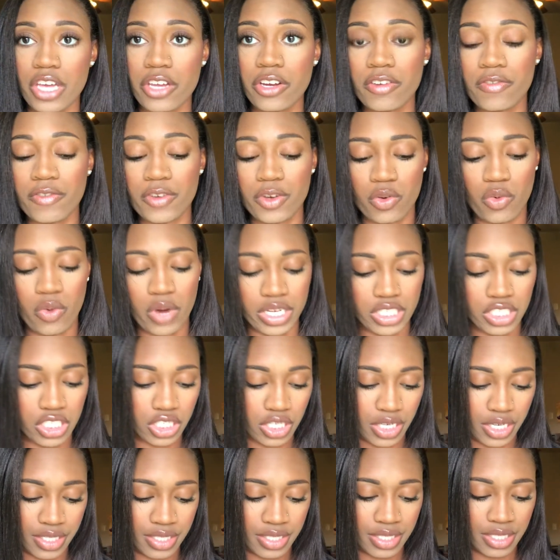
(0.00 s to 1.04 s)
interview
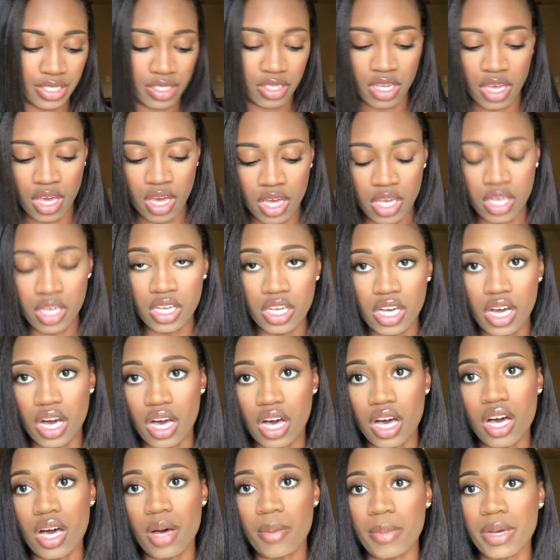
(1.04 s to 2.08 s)
questions,
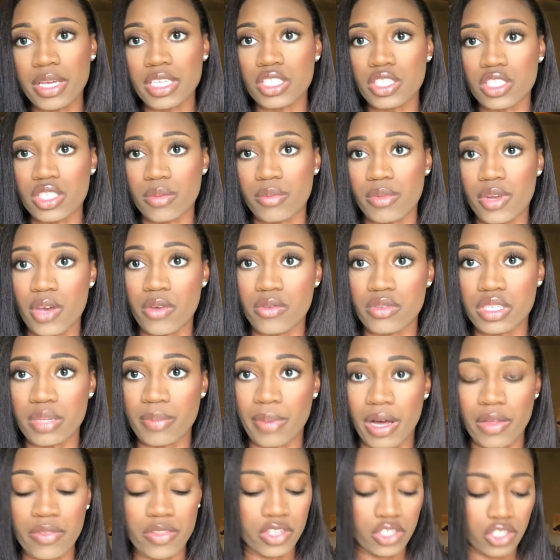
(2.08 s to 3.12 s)
some notes
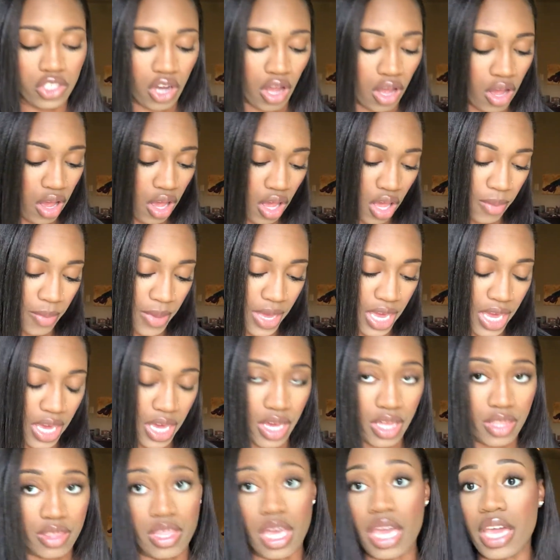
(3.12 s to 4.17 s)
about the job
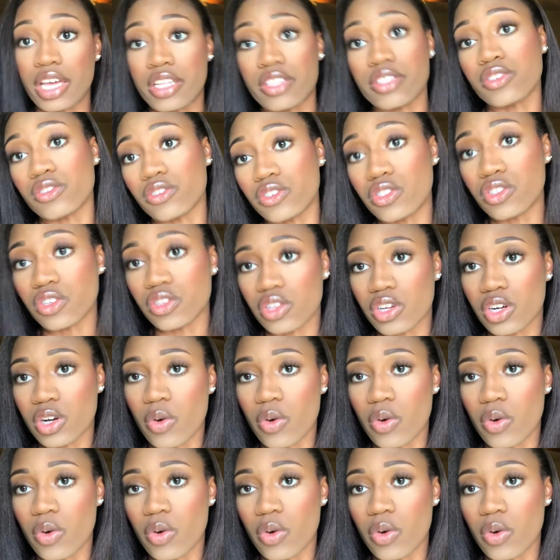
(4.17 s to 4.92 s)
and the answers to their